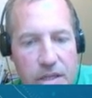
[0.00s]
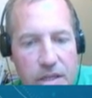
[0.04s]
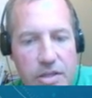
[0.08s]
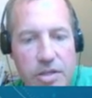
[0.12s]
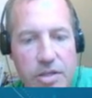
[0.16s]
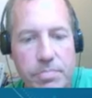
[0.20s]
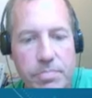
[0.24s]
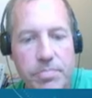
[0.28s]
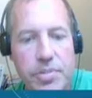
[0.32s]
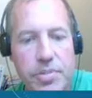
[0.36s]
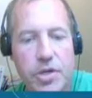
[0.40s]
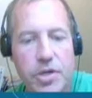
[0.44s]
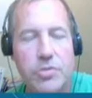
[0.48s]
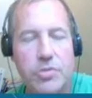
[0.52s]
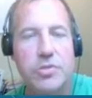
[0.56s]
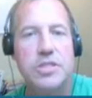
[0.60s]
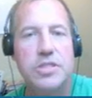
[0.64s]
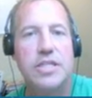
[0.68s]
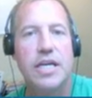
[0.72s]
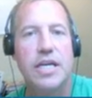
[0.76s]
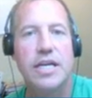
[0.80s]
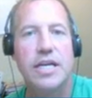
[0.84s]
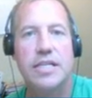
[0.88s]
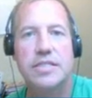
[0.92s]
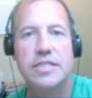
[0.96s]
the
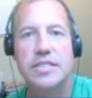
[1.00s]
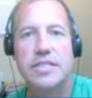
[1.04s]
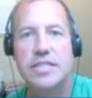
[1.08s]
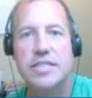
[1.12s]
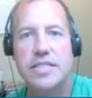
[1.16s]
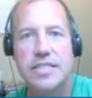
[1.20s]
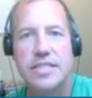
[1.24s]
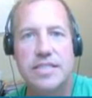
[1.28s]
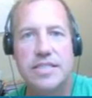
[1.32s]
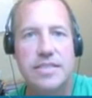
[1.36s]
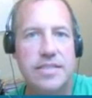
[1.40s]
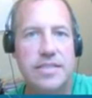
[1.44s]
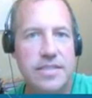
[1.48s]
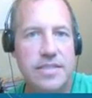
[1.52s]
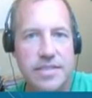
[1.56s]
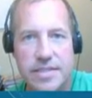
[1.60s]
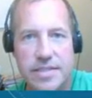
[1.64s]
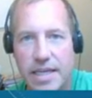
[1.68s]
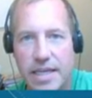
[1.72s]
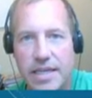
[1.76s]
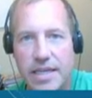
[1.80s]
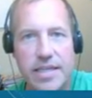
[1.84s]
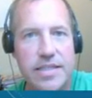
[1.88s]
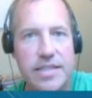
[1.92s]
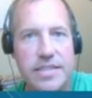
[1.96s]
protons
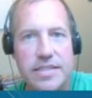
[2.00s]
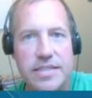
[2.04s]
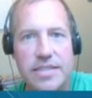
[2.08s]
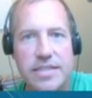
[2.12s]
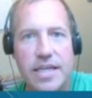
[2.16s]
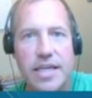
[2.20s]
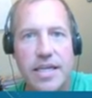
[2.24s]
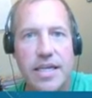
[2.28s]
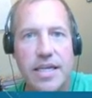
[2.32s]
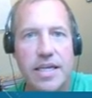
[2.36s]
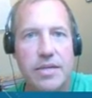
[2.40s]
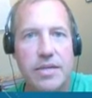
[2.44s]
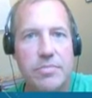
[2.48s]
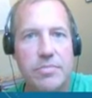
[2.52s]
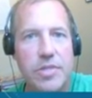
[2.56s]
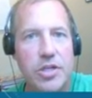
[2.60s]
stay the same,